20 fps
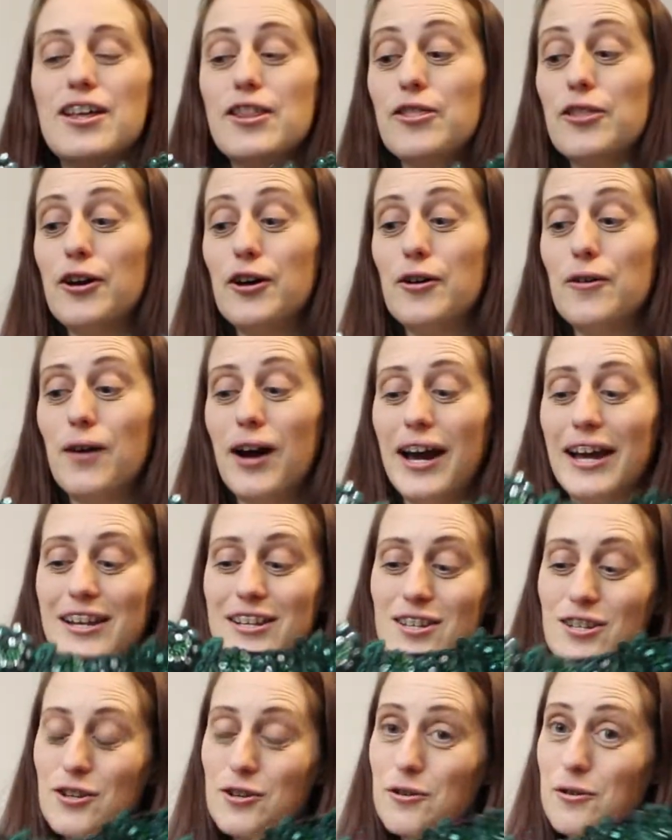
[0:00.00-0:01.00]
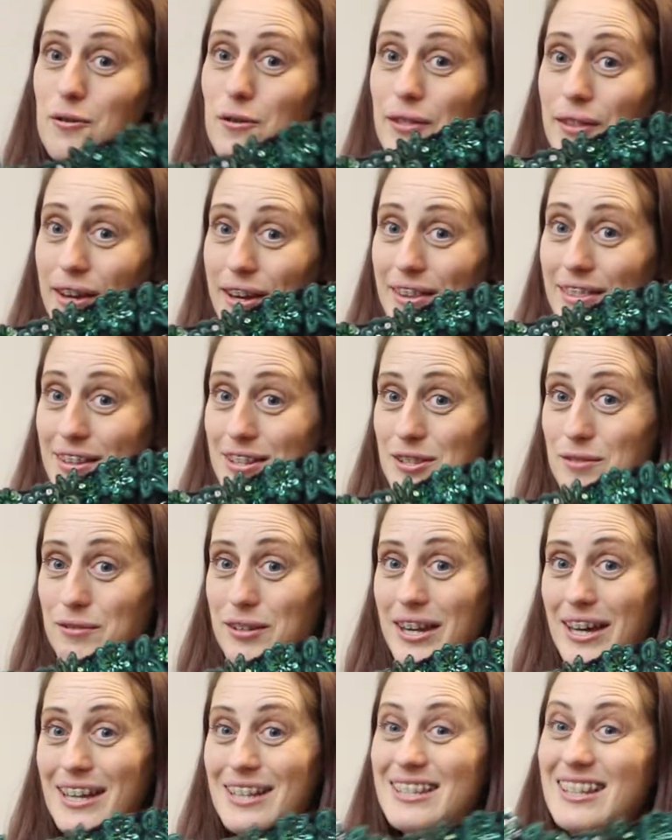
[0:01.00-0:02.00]
though I do think this
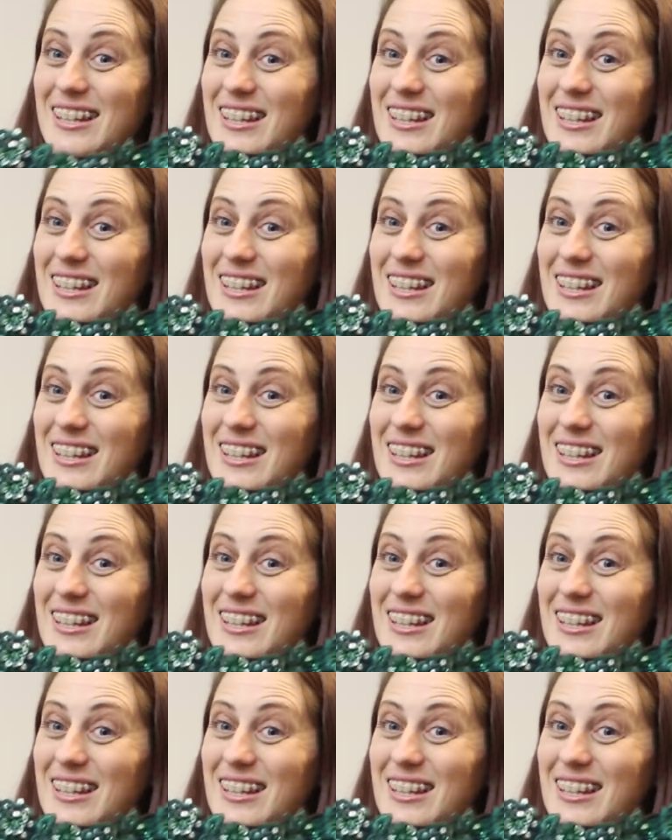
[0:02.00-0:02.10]
one has a